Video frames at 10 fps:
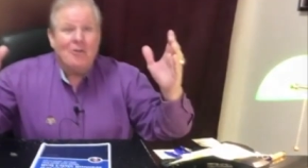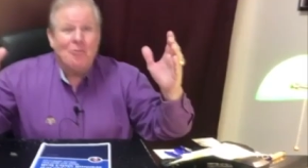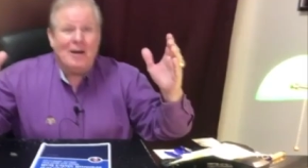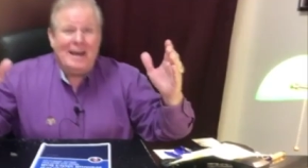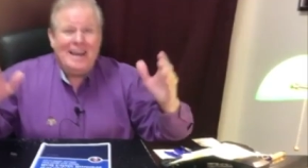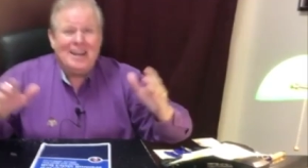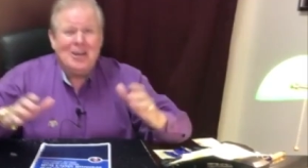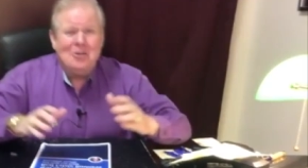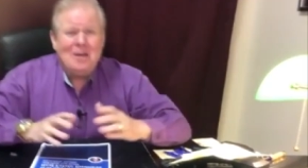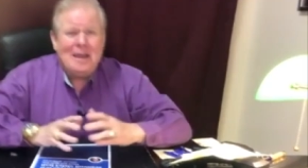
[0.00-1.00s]
Well,
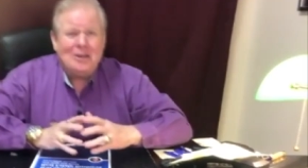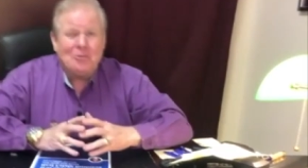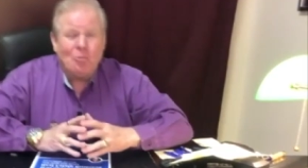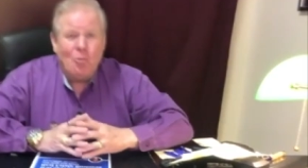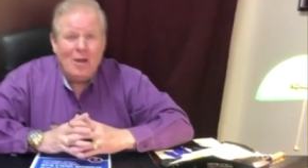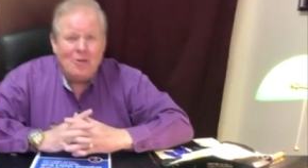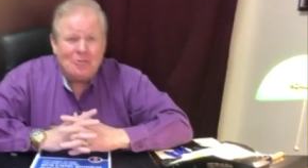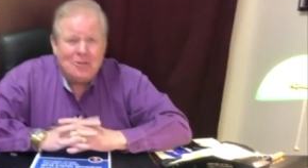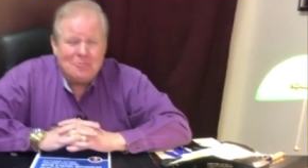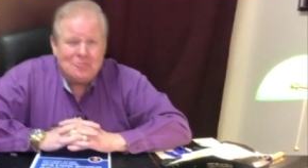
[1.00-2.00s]
hello and
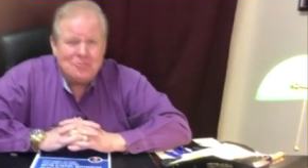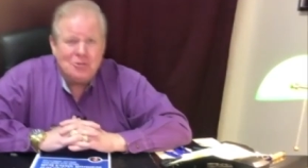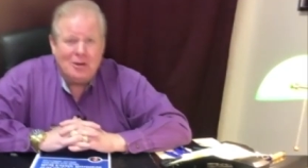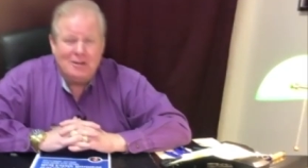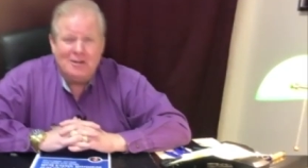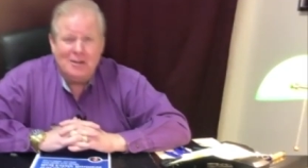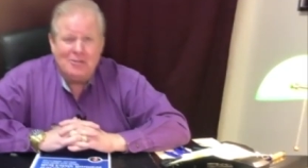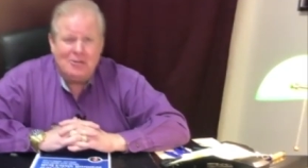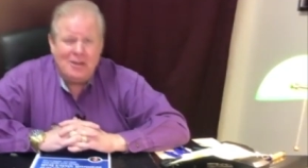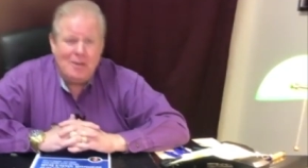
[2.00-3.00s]
welcome to
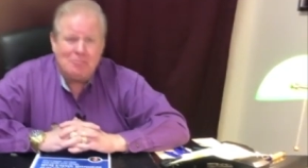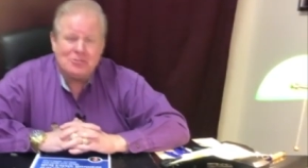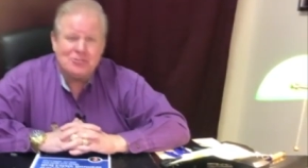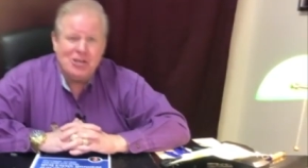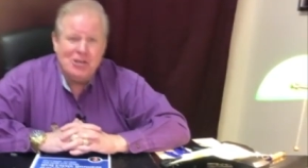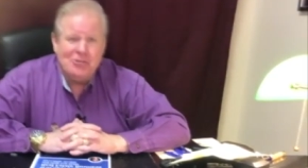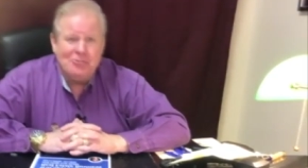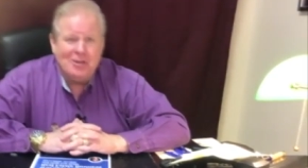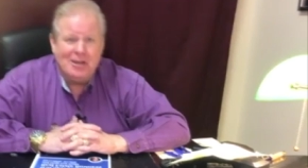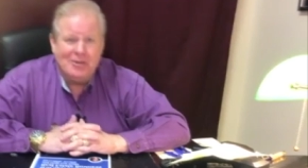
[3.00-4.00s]
another
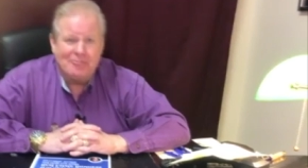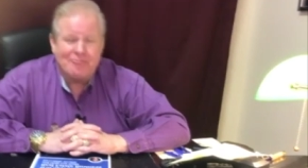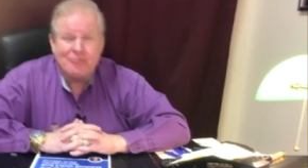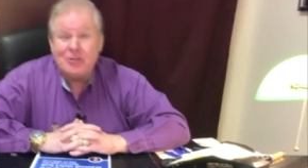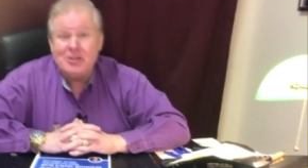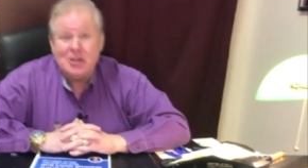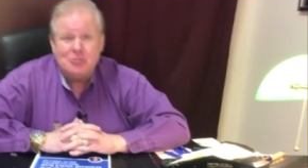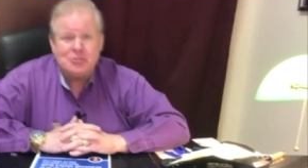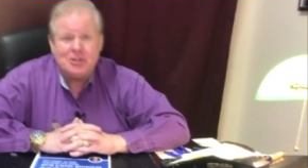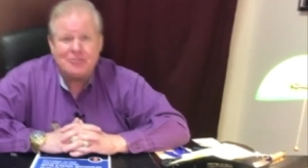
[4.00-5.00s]
episode of Free
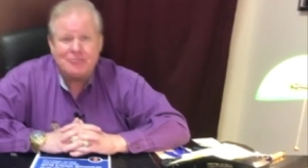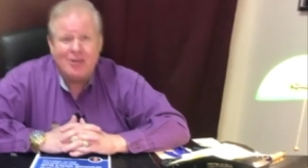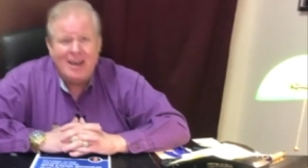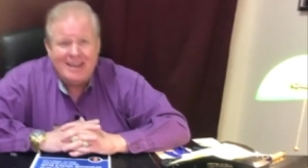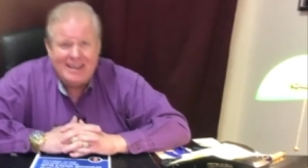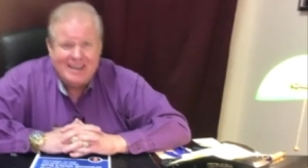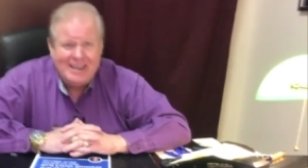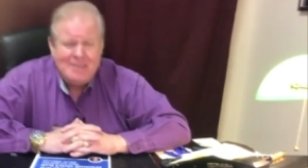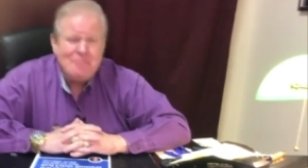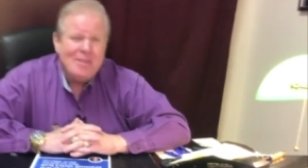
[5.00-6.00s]
Coaching
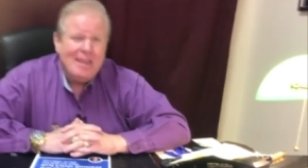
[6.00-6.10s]
Friday.